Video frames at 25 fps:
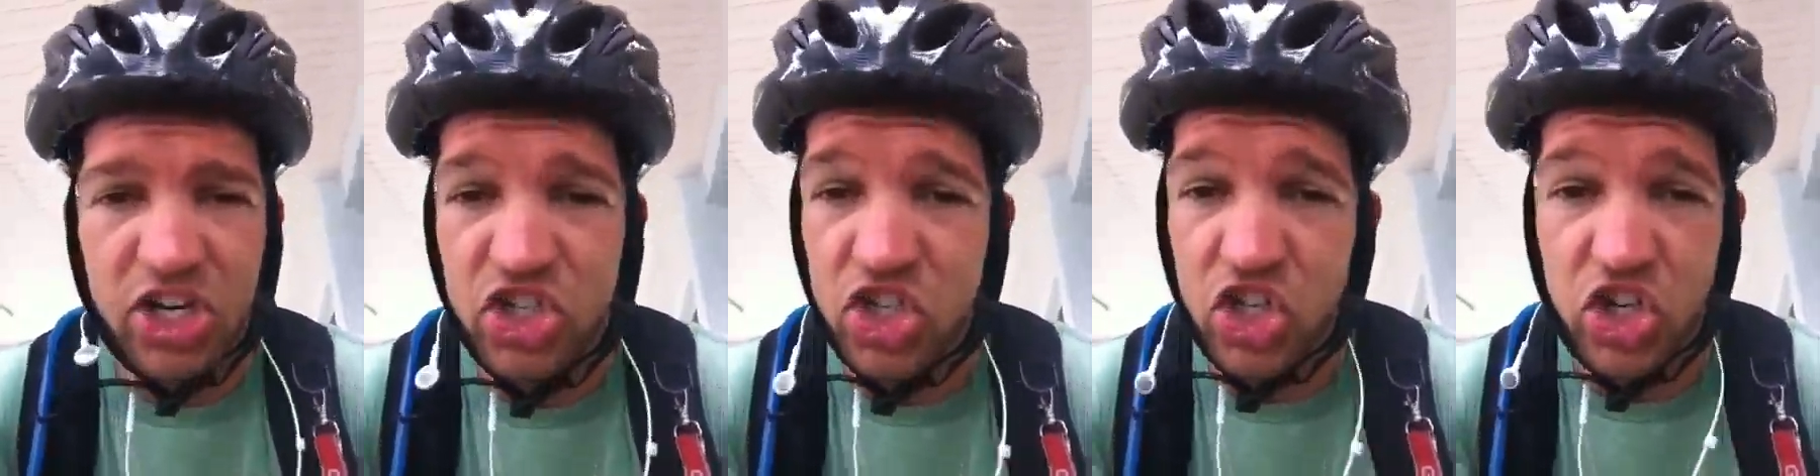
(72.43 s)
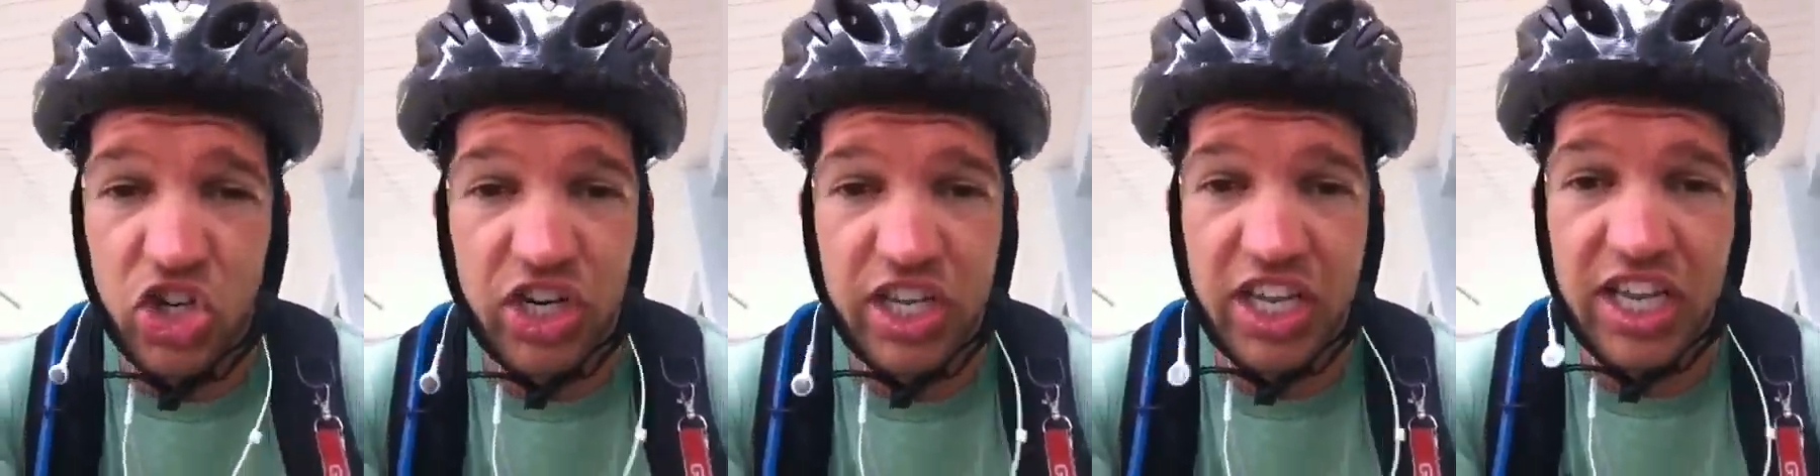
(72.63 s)

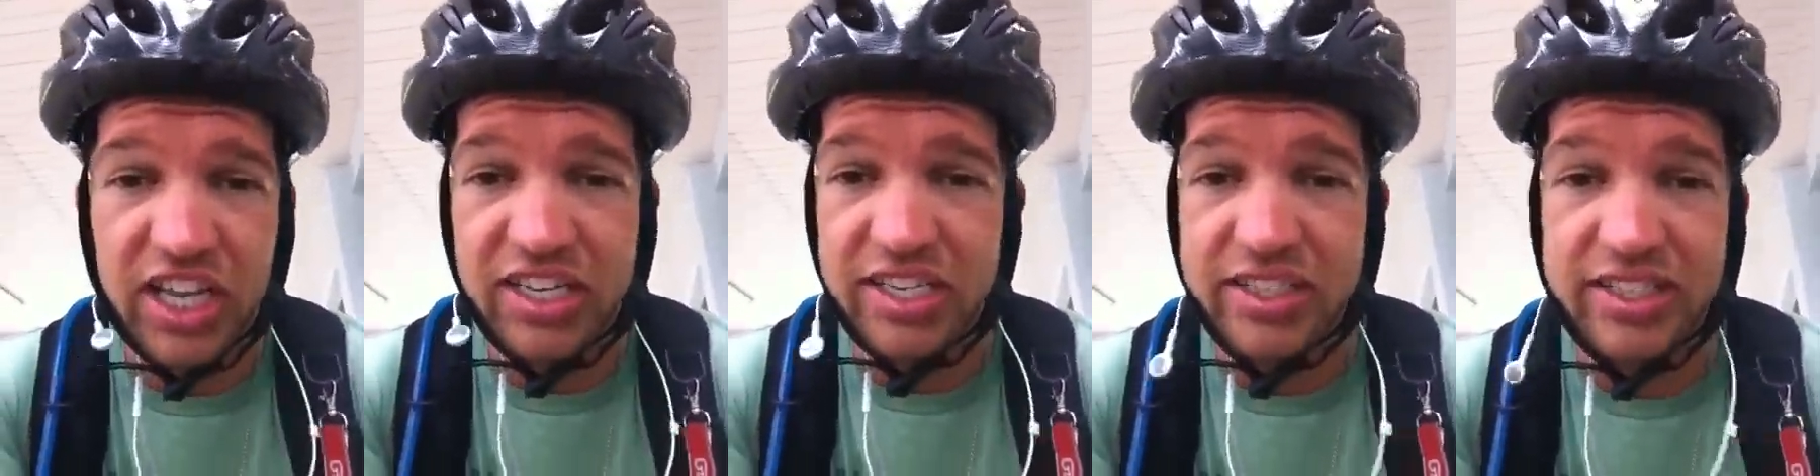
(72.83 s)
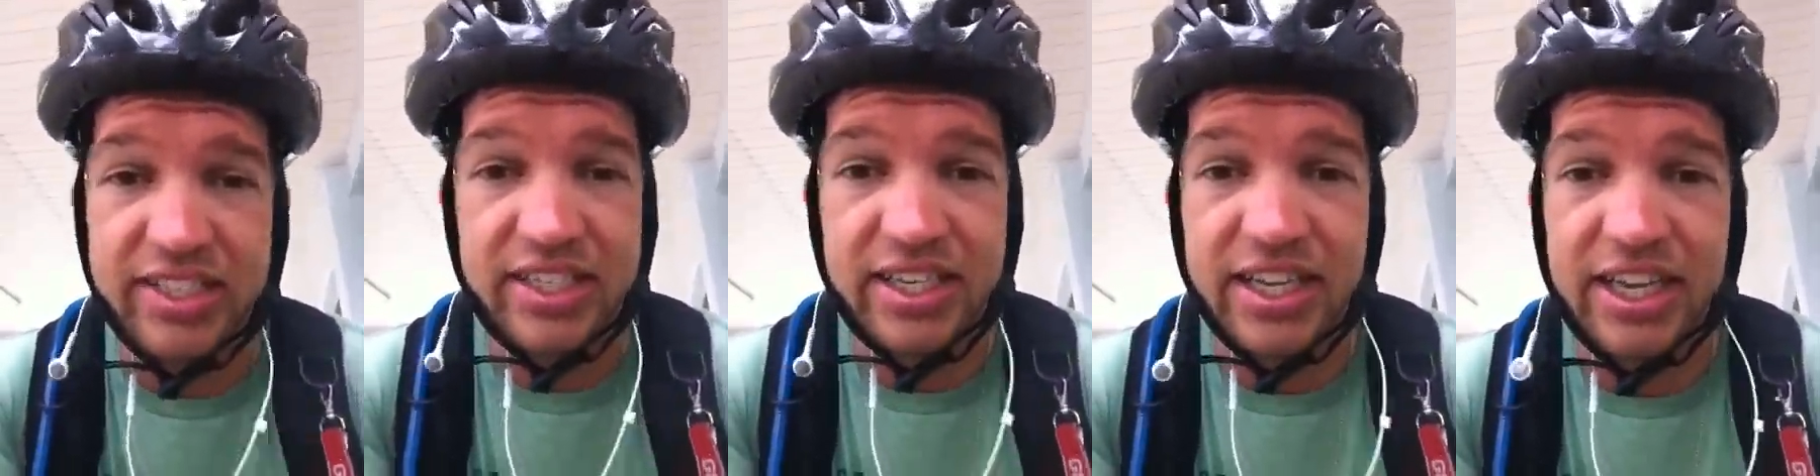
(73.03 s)
couldn't get
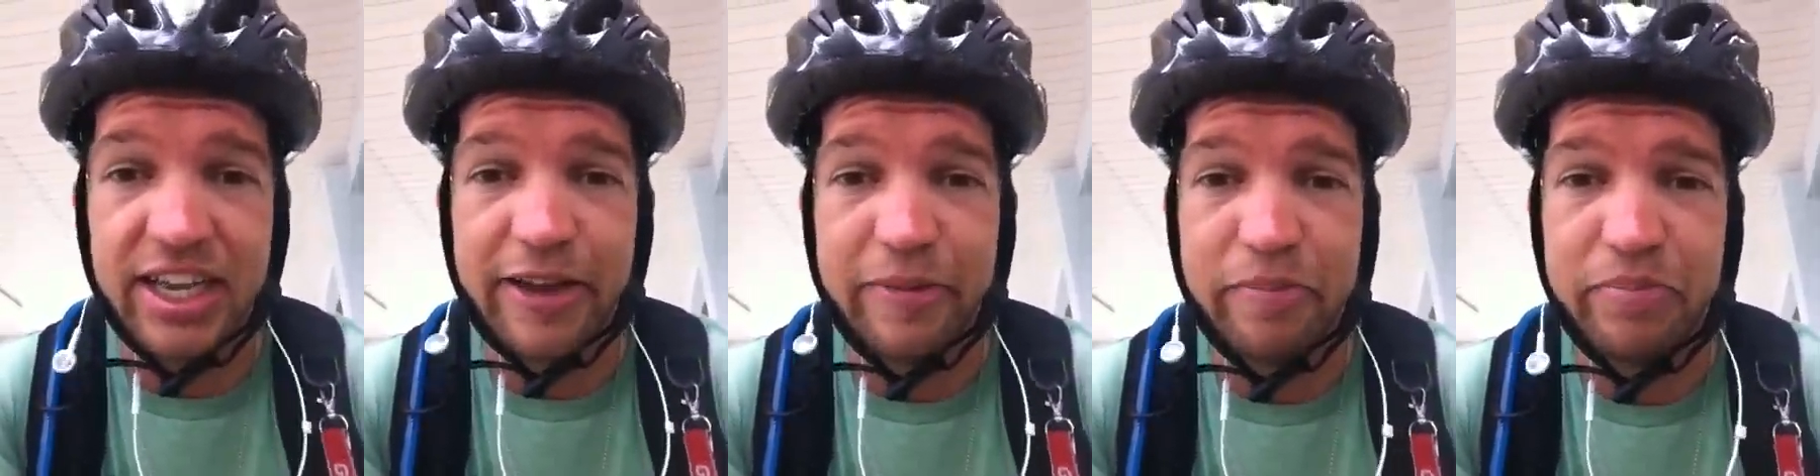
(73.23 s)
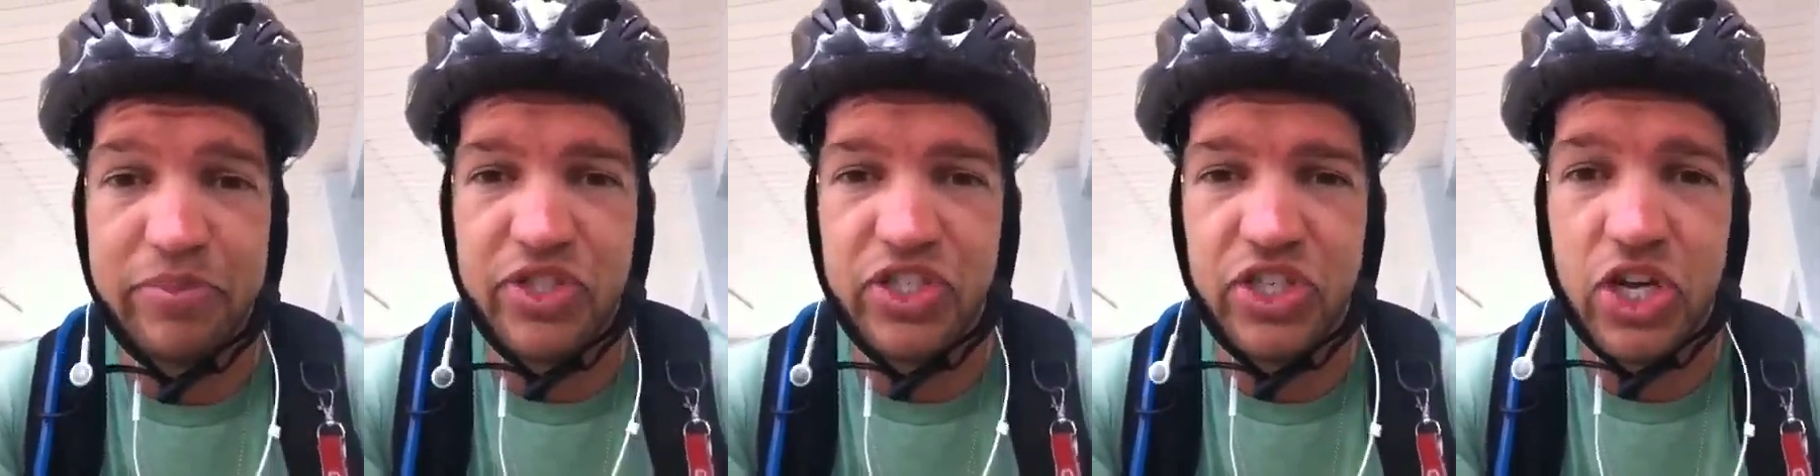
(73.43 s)
to
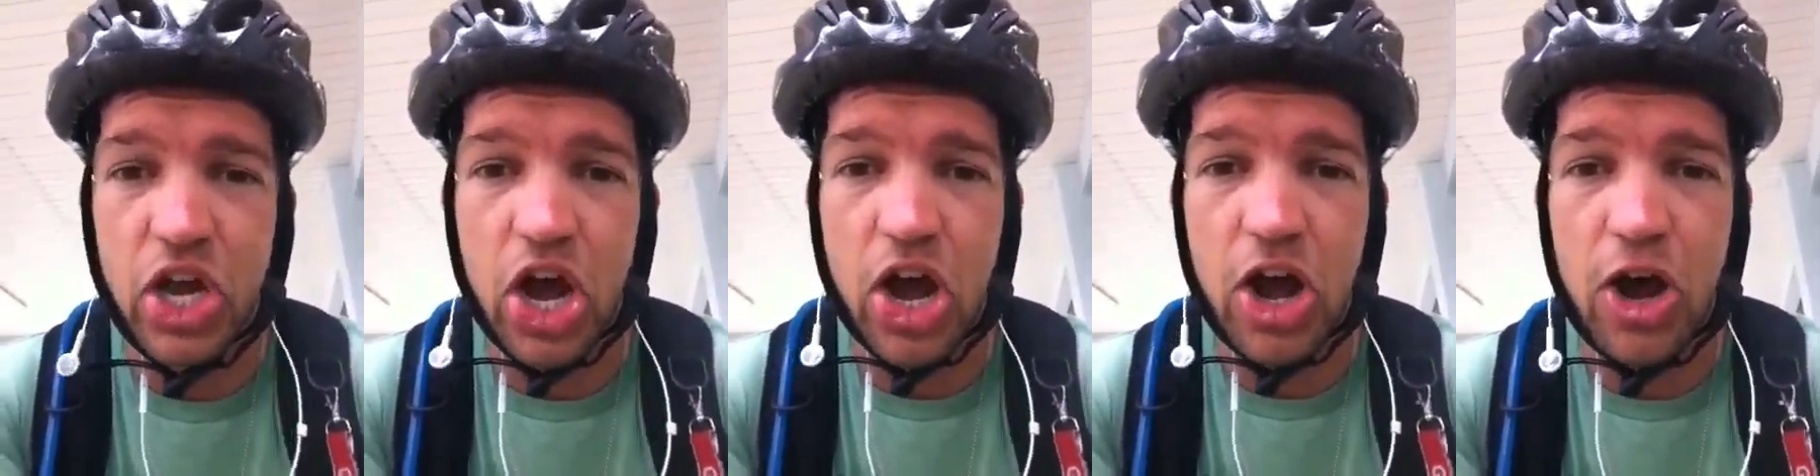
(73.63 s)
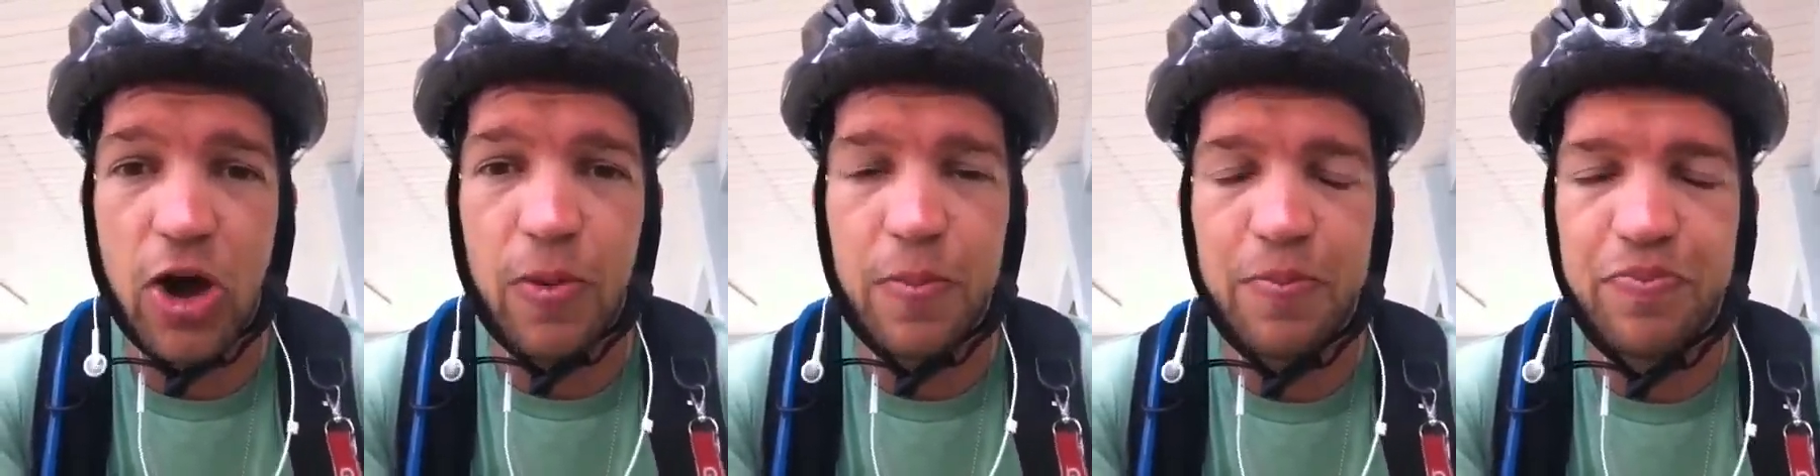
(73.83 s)
sleep.
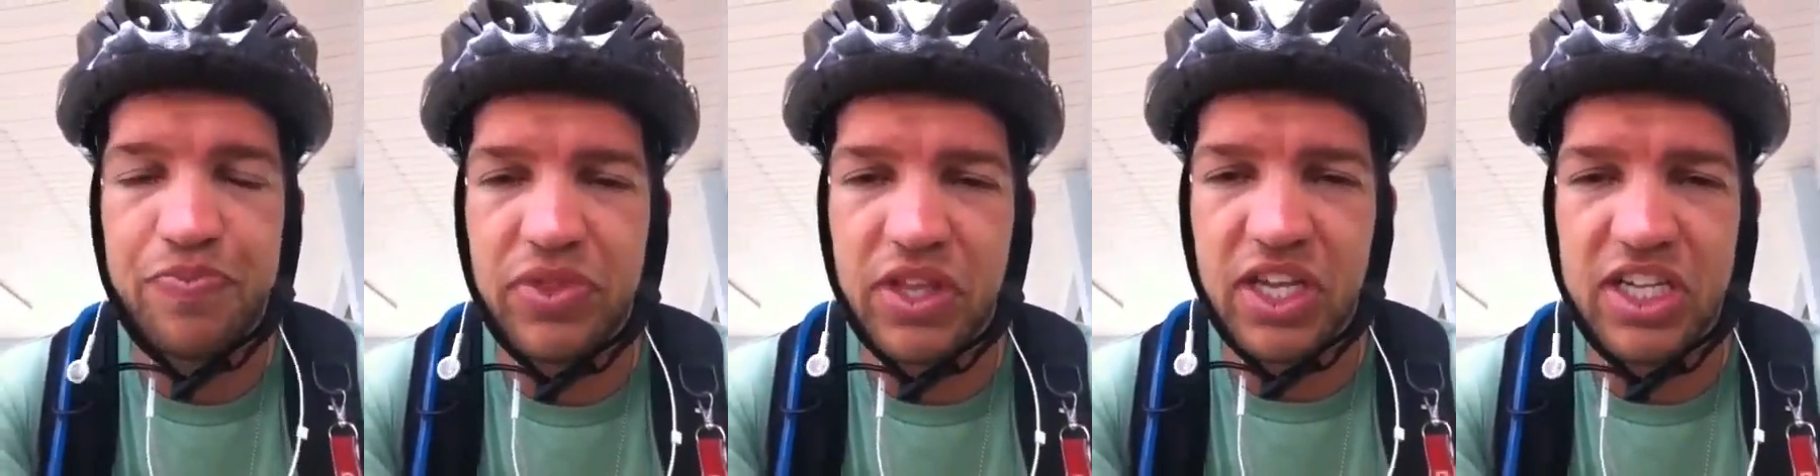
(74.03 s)
So